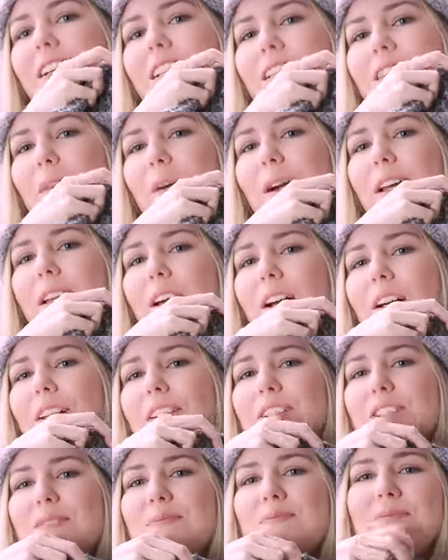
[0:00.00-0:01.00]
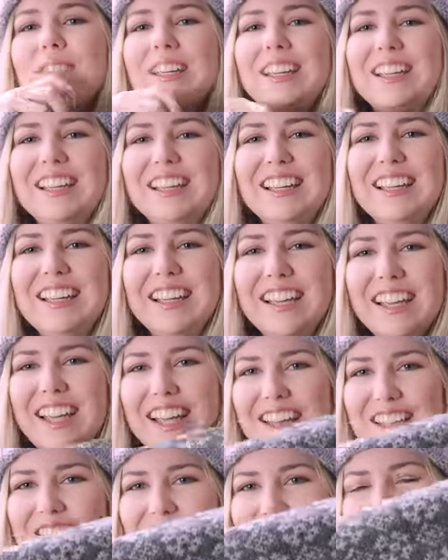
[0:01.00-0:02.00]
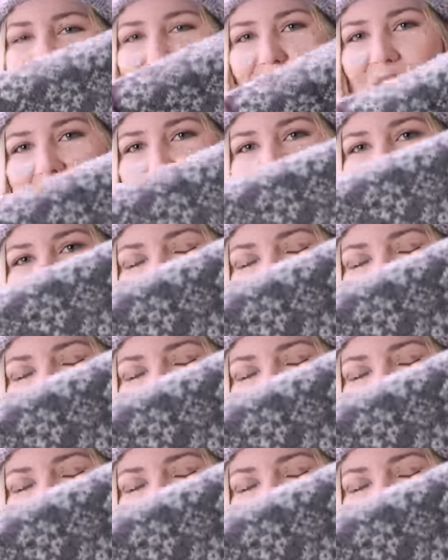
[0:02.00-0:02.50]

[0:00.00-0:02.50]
It's quite large. So this